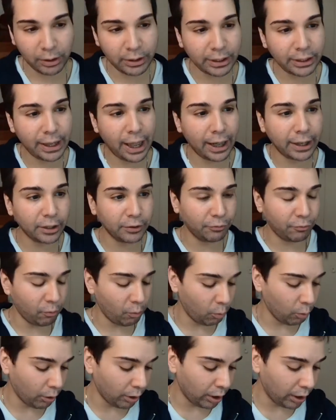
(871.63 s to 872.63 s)
next
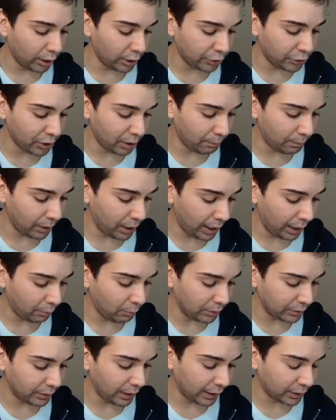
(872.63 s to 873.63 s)
for Gemini?
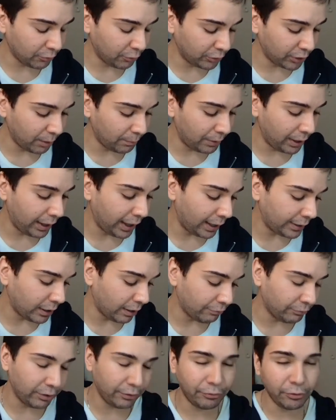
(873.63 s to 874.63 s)
What's next for Gemini? I
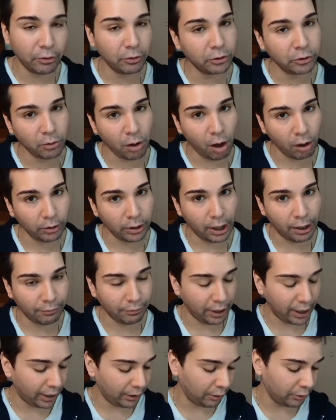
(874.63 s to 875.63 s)
definitely feel strong love
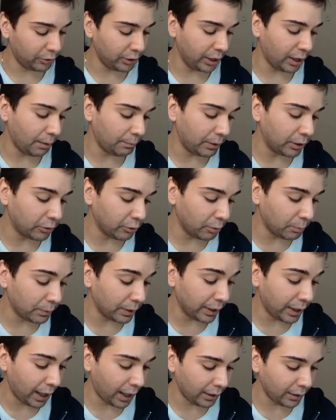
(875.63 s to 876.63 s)
energy coming through. But
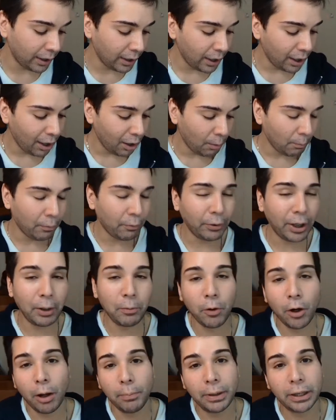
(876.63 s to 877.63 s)
again, But when I
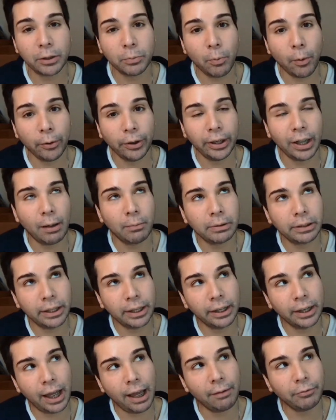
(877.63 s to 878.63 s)
woke up this morning, I was
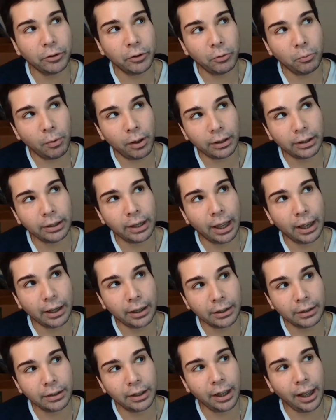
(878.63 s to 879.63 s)
thinking I have to do what
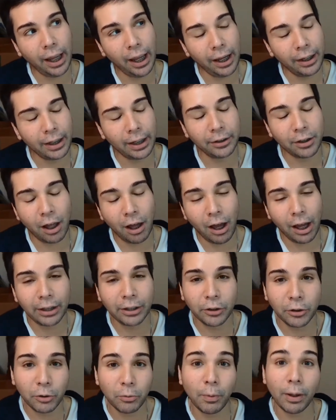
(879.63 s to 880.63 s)
next today, and I thought I
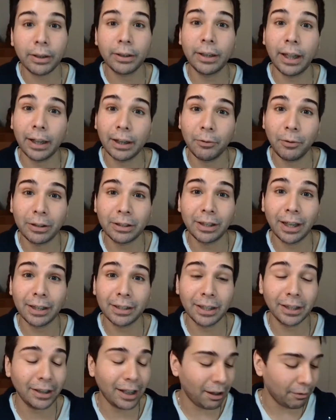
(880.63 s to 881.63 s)
should do what's
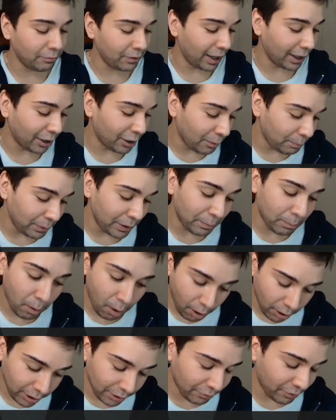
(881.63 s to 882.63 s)
next in love. That could be
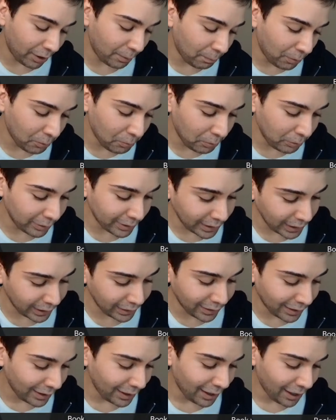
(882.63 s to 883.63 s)
part of it, but we'll see.
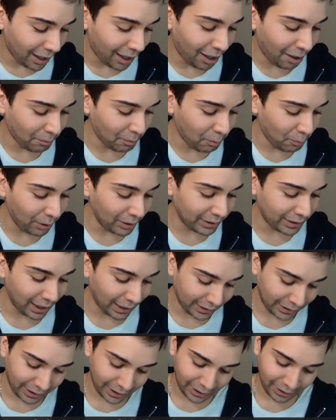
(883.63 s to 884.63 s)
What's
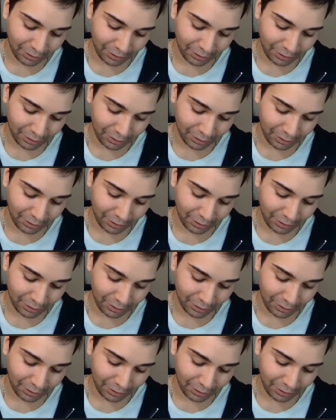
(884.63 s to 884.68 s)
next